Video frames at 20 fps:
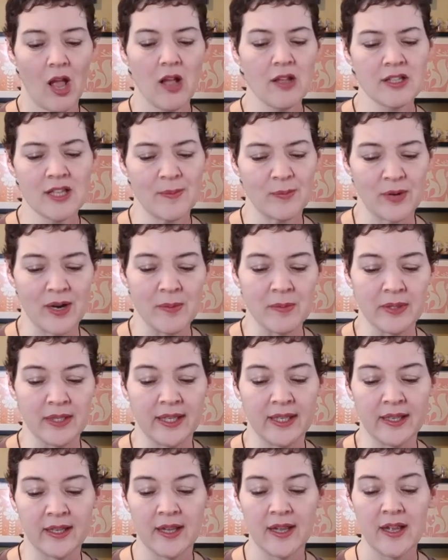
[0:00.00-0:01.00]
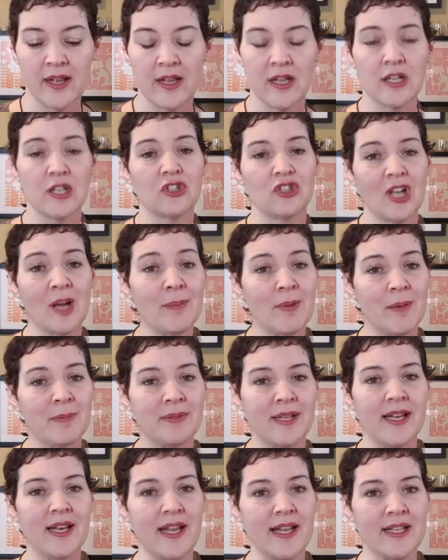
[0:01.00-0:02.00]
I'll stop rambling. Shop
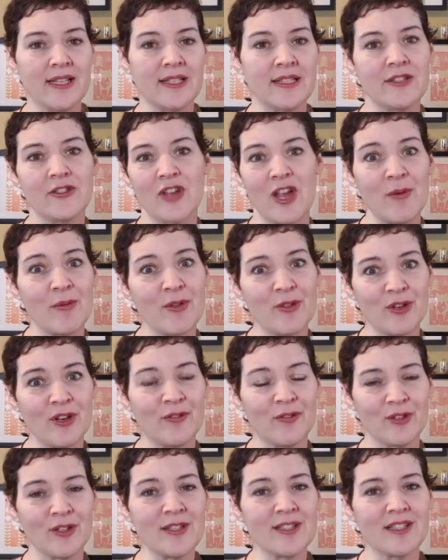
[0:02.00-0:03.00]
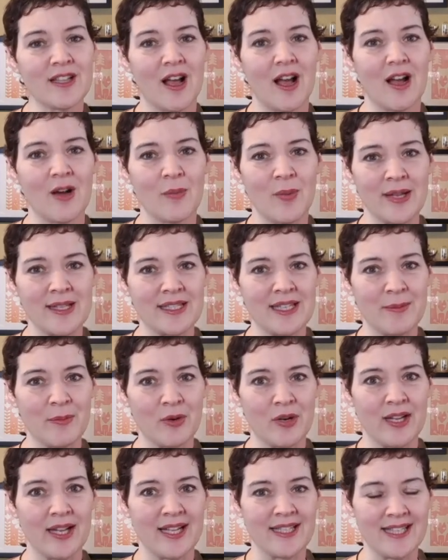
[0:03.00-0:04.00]
update is January 31st, Wednesday
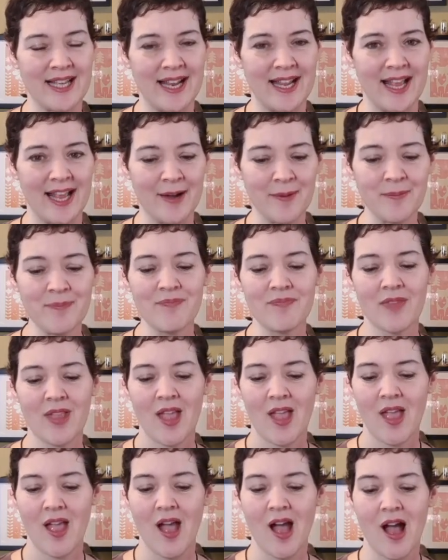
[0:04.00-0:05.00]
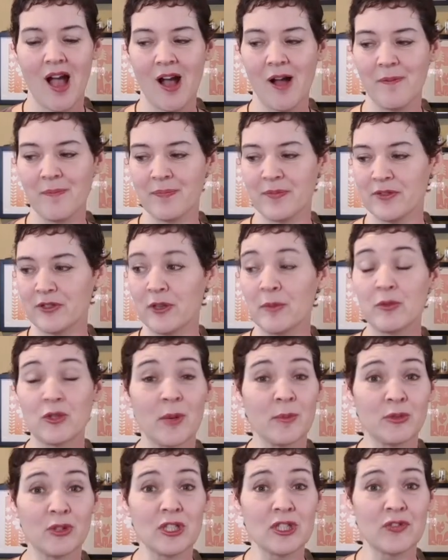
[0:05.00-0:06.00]
morning at 10 a.m.
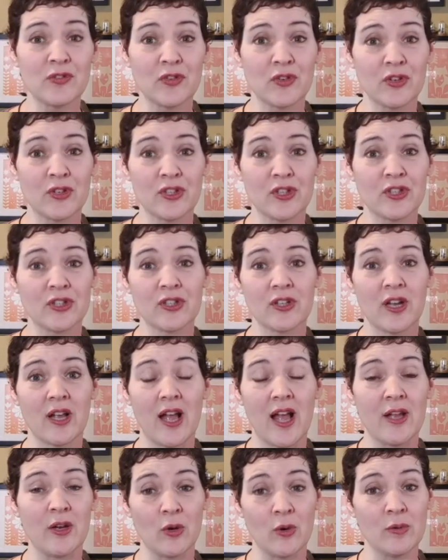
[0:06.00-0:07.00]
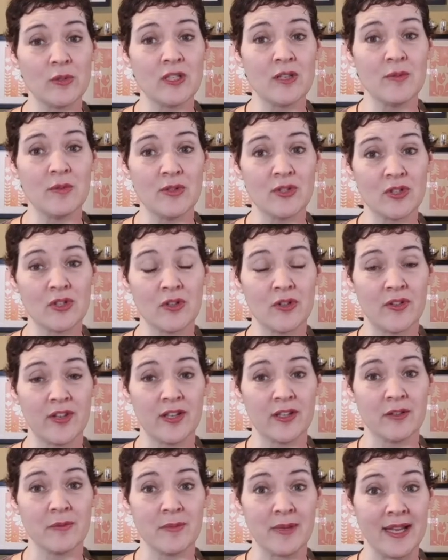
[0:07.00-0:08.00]
Subscriptions for an Ode to Musical
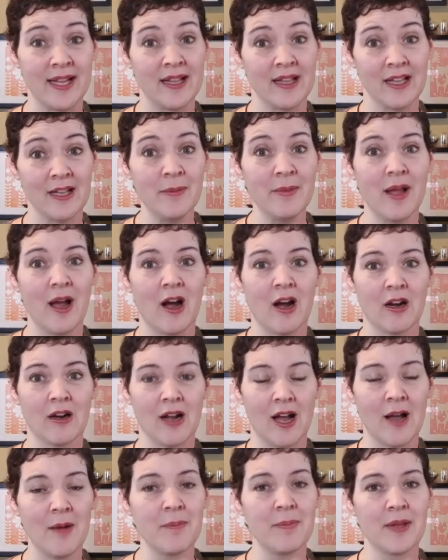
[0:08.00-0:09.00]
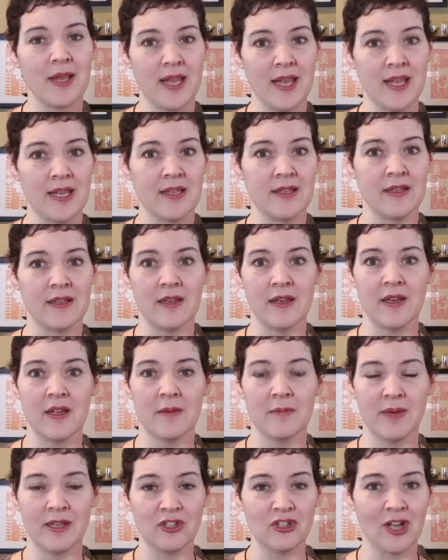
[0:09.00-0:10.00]
Theatre mini club are up in
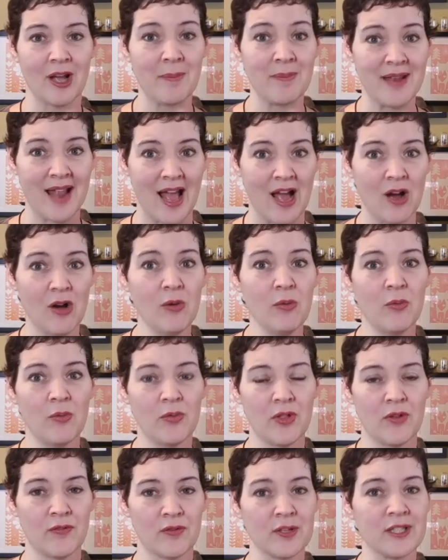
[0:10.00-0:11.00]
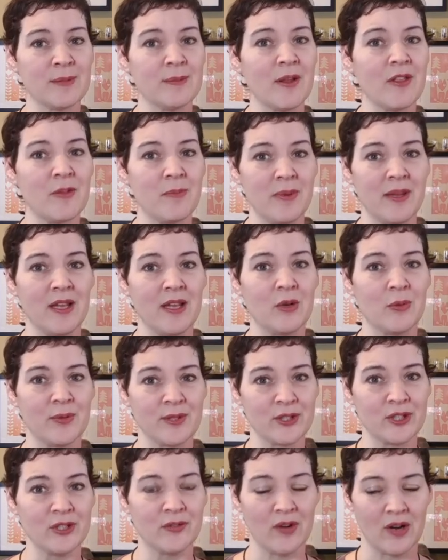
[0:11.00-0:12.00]
my shop now. The first month being
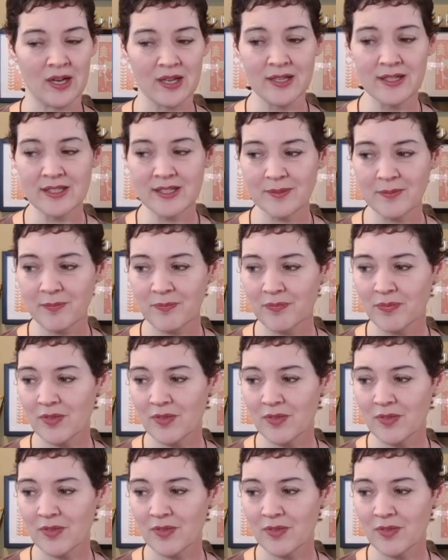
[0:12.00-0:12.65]
Wizard of Oz.